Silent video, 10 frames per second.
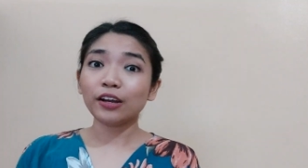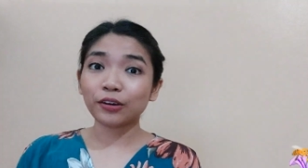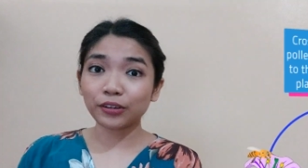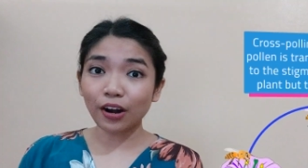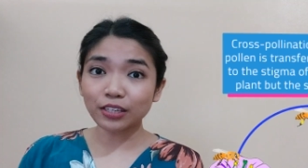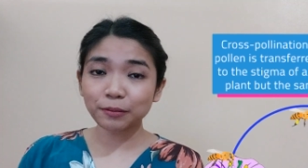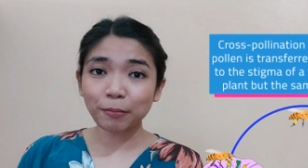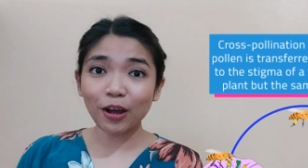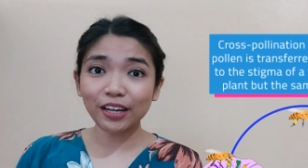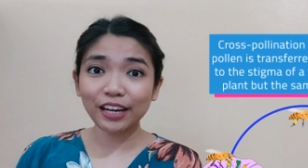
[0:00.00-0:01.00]

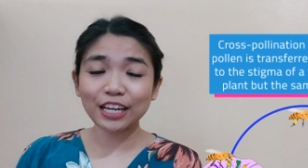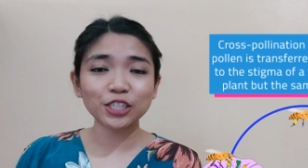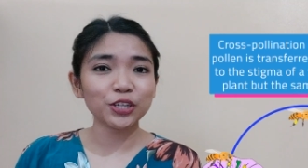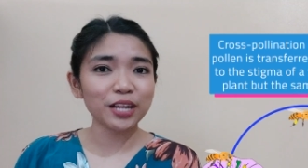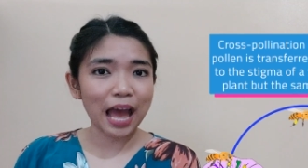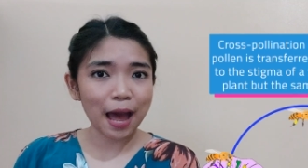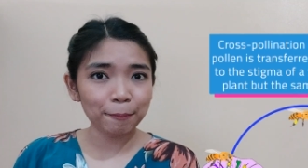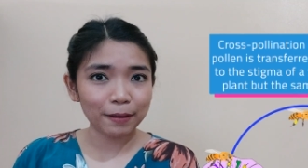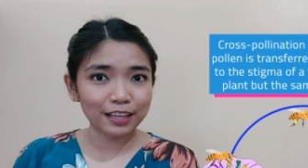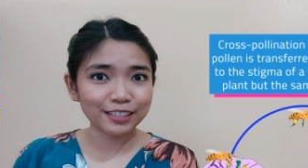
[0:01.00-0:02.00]
Cross-pollination
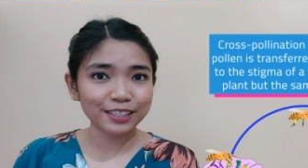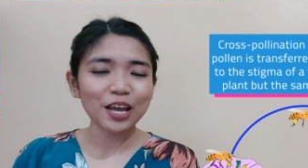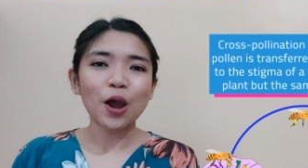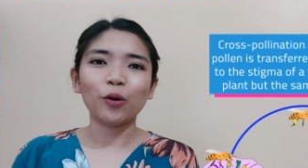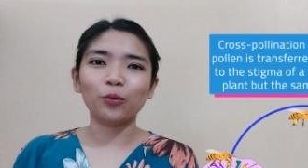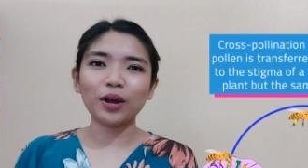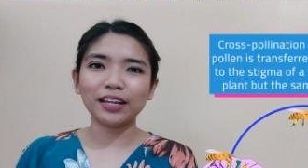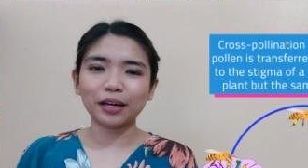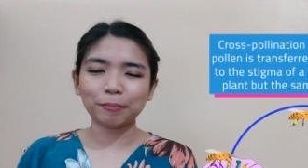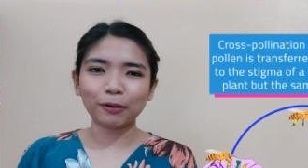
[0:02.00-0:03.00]
happens
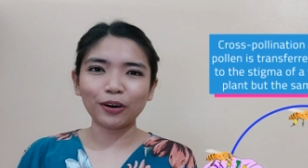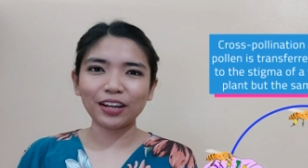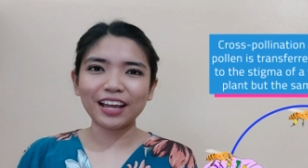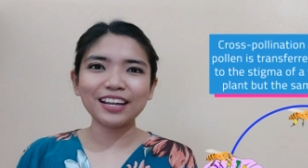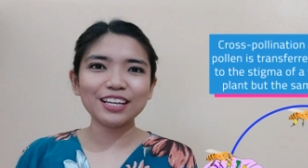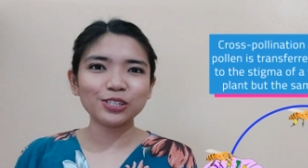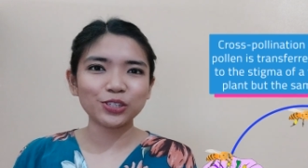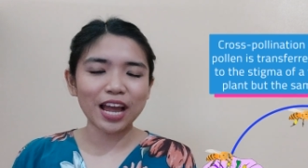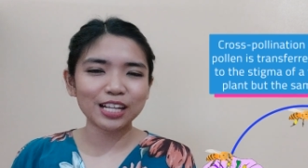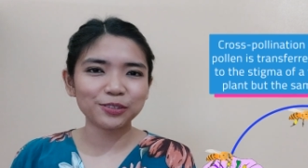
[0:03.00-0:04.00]
when a pollen is
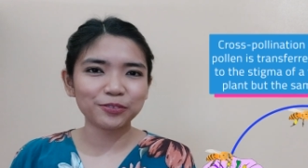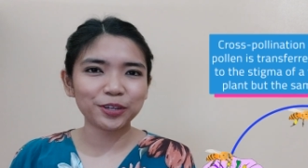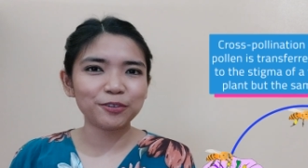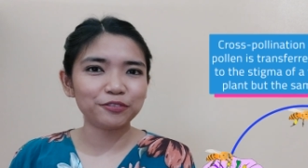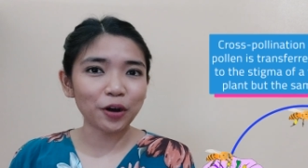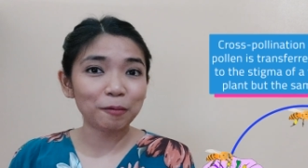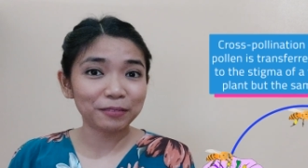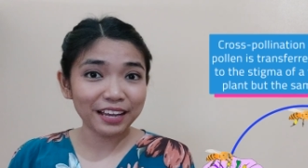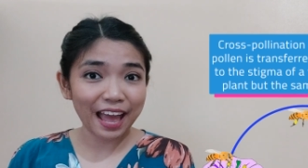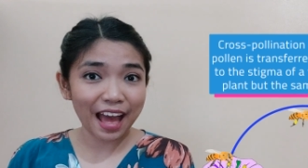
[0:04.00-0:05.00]
transferred from
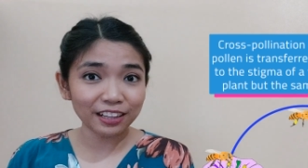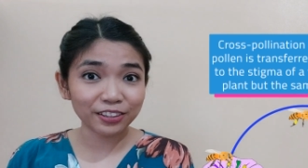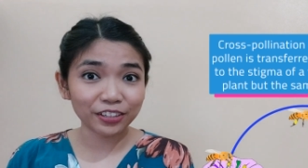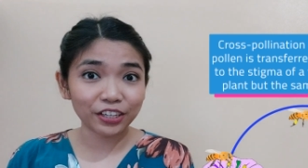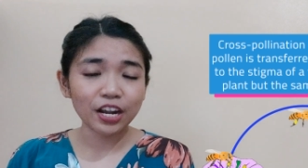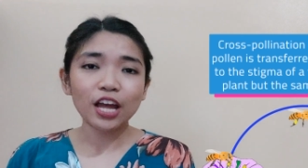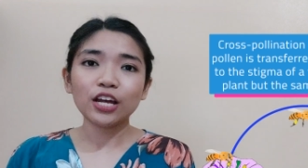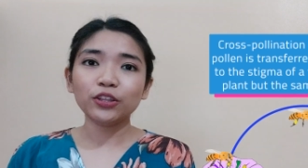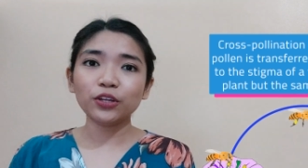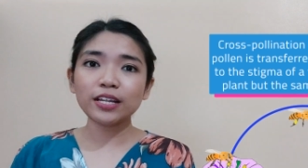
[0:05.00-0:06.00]
the anther
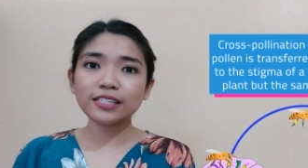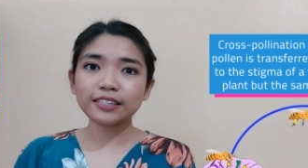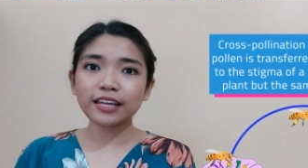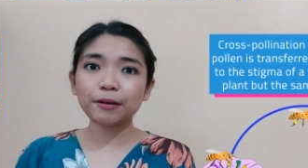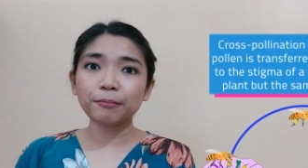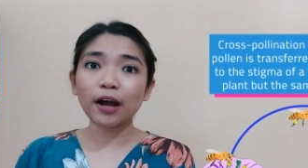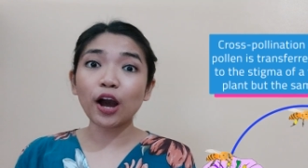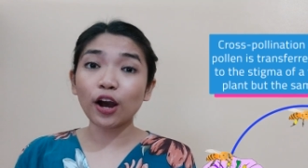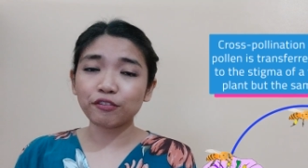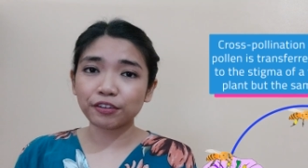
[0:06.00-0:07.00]
to the stigma
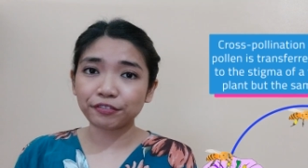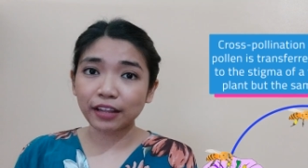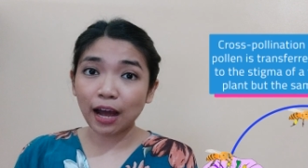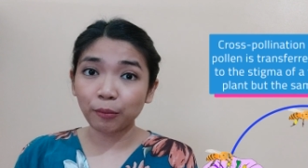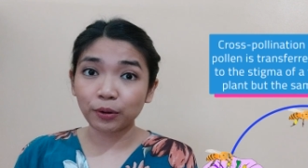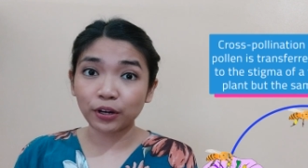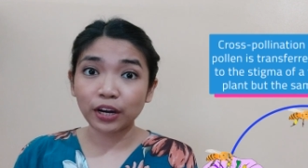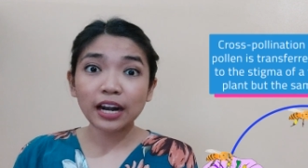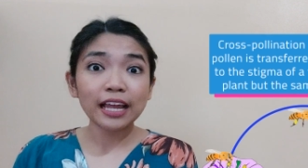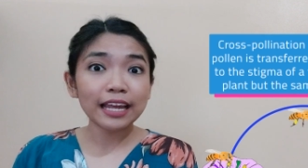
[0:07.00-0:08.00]
of a flower
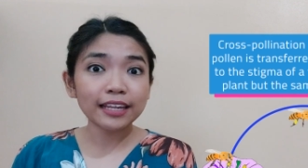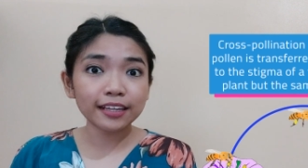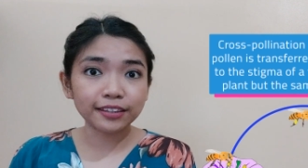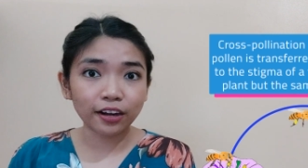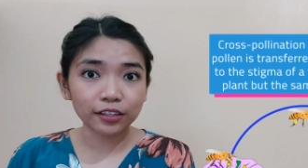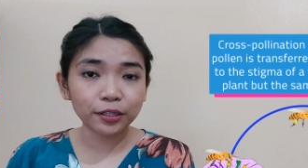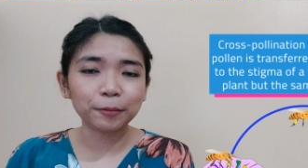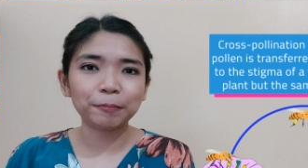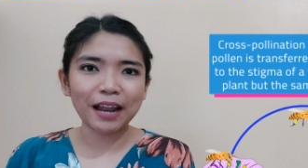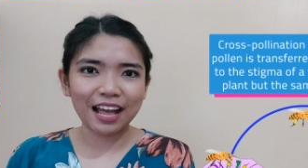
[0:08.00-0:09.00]
in another
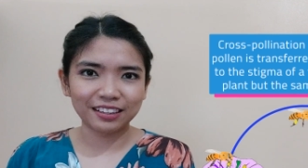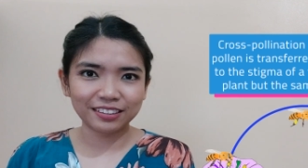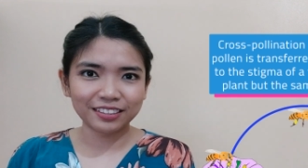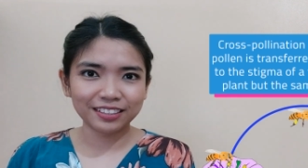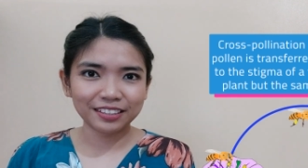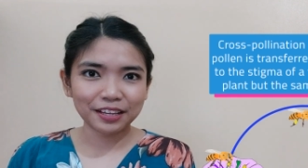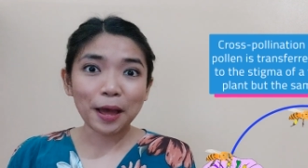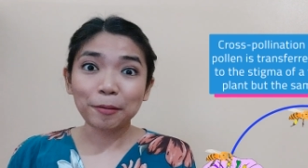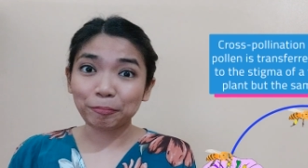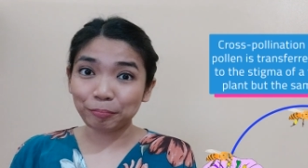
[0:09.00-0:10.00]
plant,
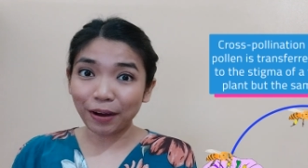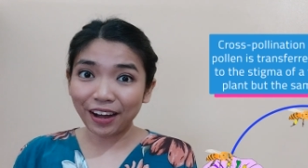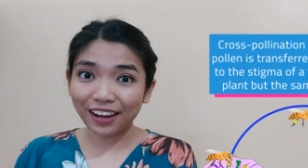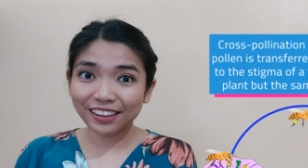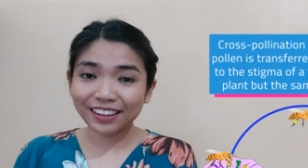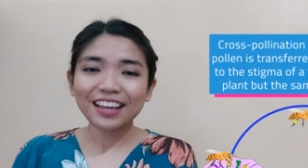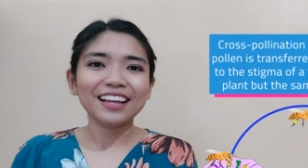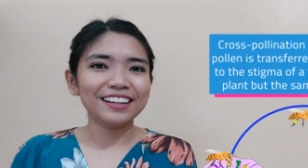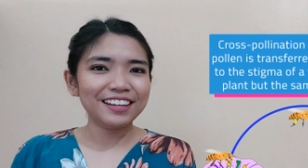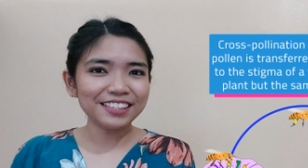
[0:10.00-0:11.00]
but
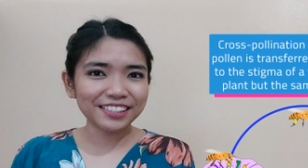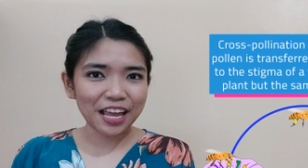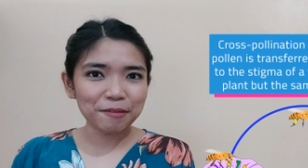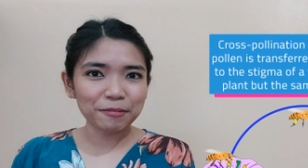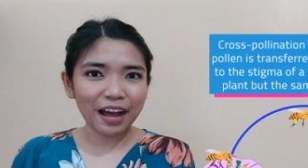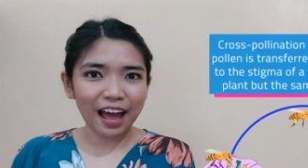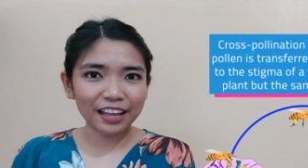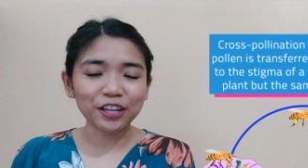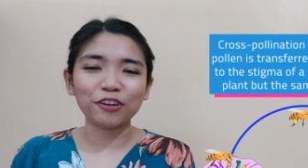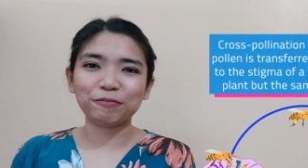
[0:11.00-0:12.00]
the same
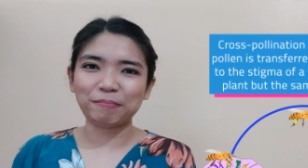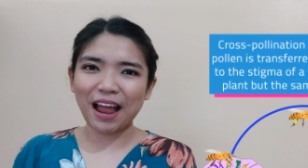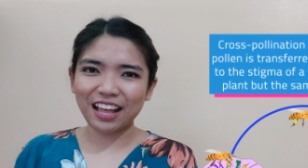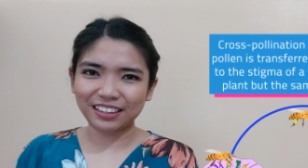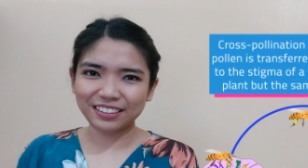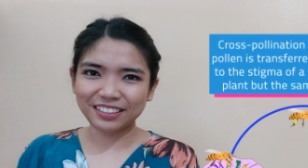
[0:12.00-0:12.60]
kind of plant.